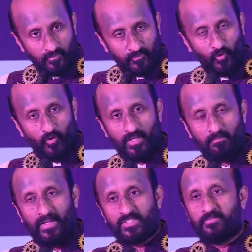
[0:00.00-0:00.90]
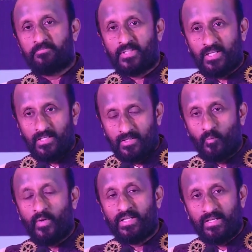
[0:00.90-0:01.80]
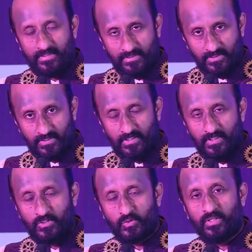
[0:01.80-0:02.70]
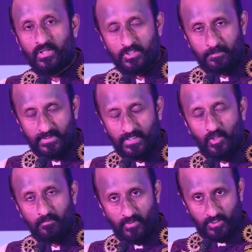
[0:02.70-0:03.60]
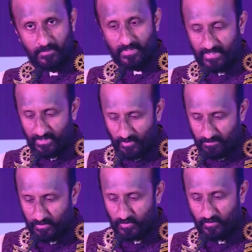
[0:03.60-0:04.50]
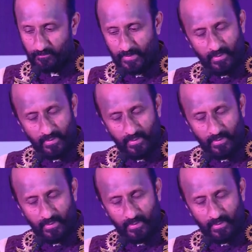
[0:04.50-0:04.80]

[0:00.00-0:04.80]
4 in place of 3 ventilators to the hospital, government hospital there in Coimbatore,